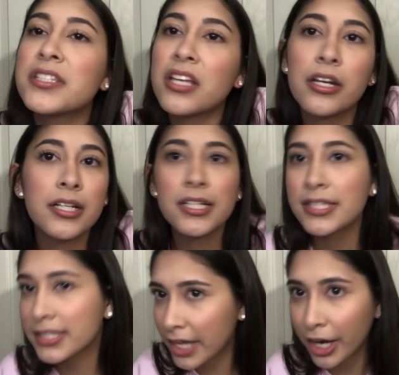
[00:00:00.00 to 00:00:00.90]
All of a sudden
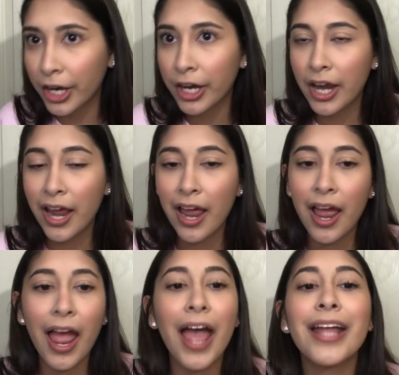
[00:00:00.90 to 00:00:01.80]
it's there.
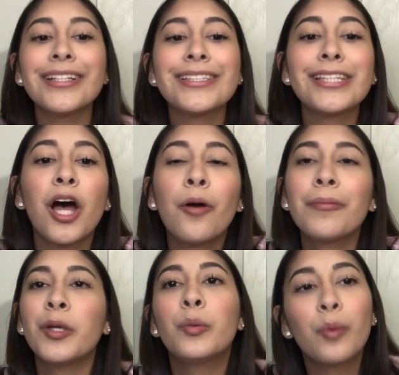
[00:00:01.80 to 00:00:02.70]
And tell
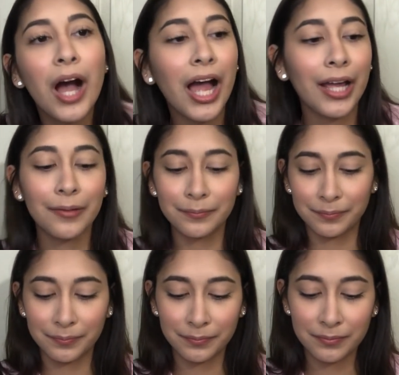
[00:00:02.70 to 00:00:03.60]
me why.
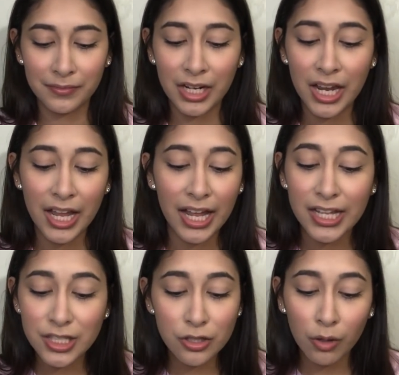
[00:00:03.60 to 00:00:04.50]

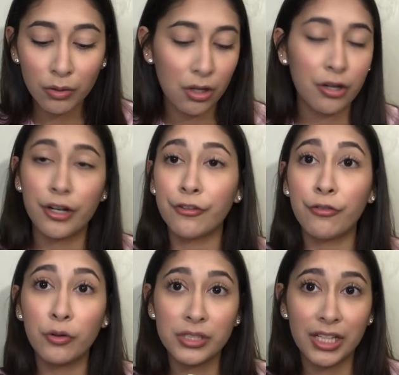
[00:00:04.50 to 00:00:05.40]
It's no longer
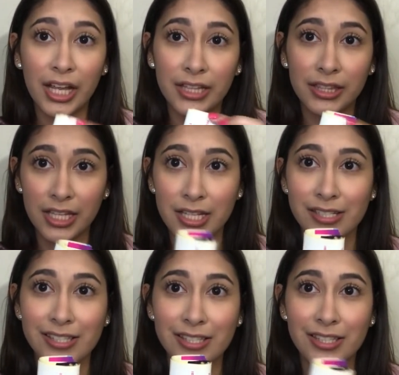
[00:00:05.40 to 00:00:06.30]
folded like
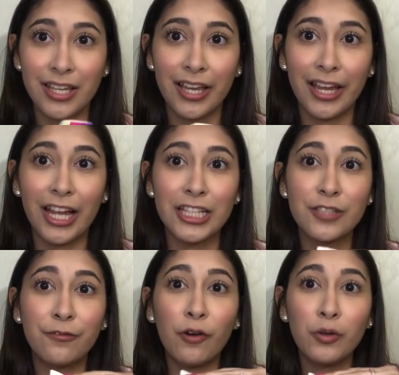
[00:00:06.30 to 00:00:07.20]
this.
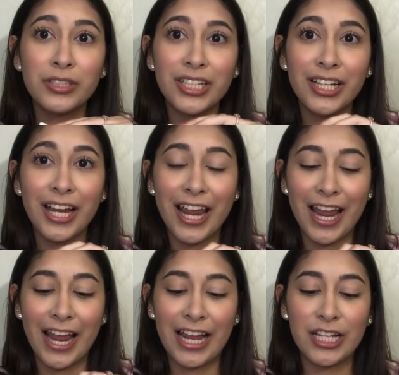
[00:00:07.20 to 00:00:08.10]
It's folded
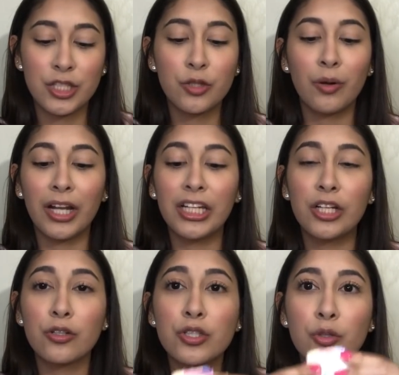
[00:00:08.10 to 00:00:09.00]
into a
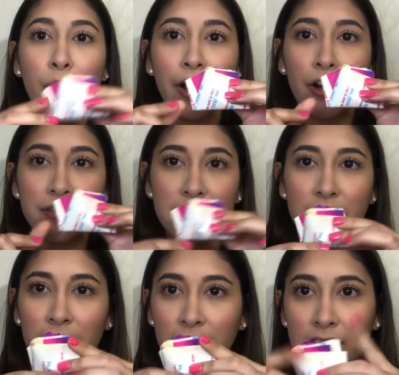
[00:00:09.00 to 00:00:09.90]
little square.
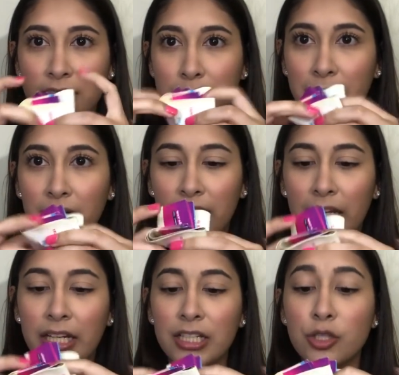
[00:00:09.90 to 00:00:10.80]
Obviously not like this, but
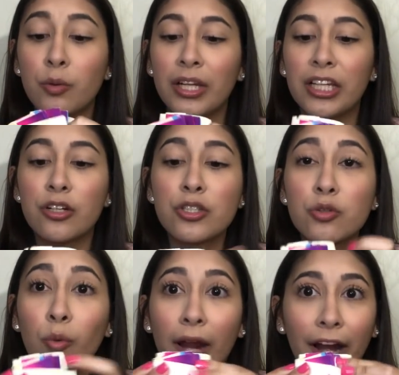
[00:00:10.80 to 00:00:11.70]
like into a little
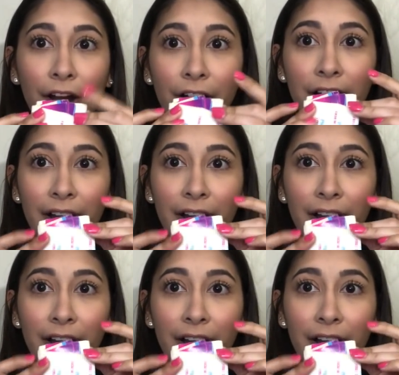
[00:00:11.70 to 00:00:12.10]
square.